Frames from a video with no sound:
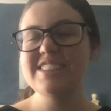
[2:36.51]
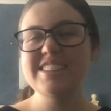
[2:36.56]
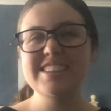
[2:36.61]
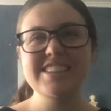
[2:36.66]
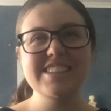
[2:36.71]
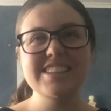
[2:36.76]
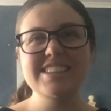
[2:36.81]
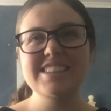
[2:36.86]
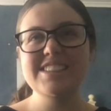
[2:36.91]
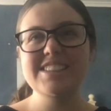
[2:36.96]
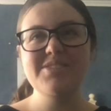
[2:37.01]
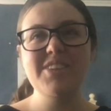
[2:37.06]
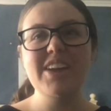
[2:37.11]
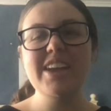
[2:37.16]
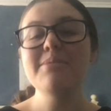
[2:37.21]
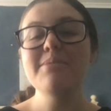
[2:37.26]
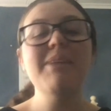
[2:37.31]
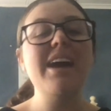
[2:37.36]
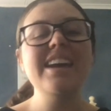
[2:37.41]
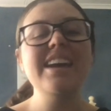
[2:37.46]
It's just
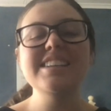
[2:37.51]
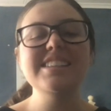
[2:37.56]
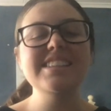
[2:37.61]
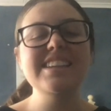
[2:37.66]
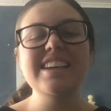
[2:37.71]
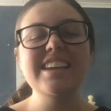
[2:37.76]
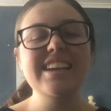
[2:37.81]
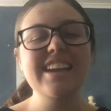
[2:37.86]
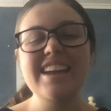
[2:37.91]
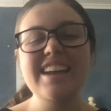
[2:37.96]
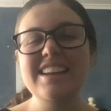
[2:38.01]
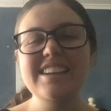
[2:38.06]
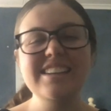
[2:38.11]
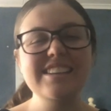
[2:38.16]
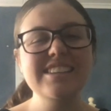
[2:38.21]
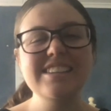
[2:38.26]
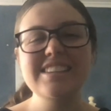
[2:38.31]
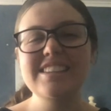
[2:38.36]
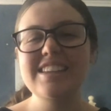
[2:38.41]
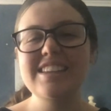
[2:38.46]
been amazing.
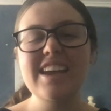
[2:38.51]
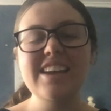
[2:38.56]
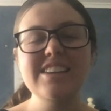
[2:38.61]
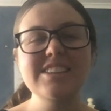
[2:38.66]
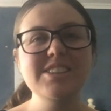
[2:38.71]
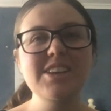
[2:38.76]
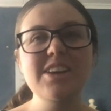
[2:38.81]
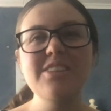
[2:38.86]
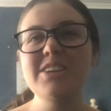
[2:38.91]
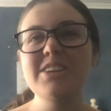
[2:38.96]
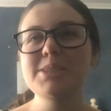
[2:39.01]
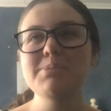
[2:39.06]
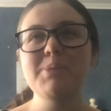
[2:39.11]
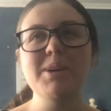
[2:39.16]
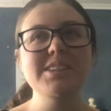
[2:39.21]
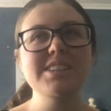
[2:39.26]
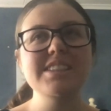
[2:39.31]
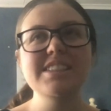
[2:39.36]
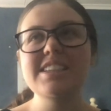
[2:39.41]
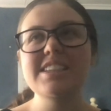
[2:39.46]
And yeah, so much
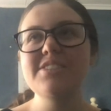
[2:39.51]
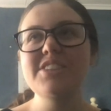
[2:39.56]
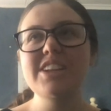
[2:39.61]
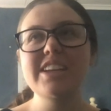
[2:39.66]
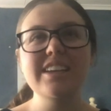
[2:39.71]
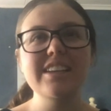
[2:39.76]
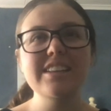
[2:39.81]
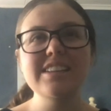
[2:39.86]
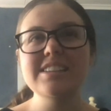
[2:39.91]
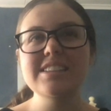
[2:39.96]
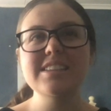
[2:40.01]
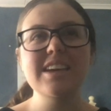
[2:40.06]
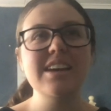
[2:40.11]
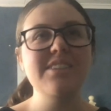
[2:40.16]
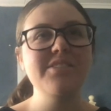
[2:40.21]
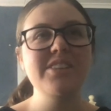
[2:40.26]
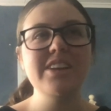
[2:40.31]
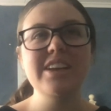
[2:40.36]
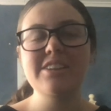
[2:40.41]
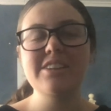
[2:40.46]
positivity in this
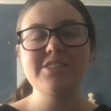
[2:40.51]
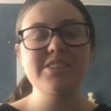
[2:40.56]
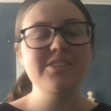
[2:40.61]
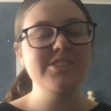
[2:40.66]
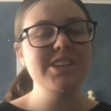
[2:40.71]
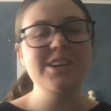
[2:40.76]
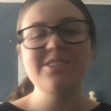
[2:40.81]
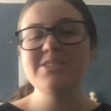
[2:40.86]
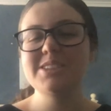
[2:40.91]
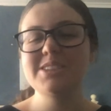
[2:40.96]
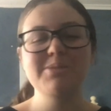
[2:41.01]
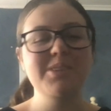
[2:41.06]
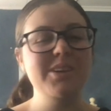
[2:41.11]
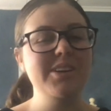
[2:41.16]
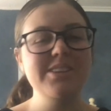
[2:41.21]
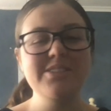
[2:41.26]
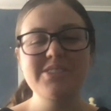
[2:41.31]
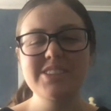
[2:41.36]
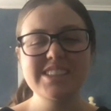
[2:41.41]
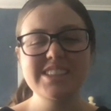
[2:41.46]
company from top to
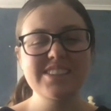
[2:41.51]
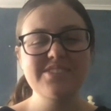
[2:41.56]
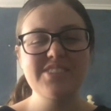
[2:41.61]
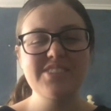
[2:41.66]
bottom. It's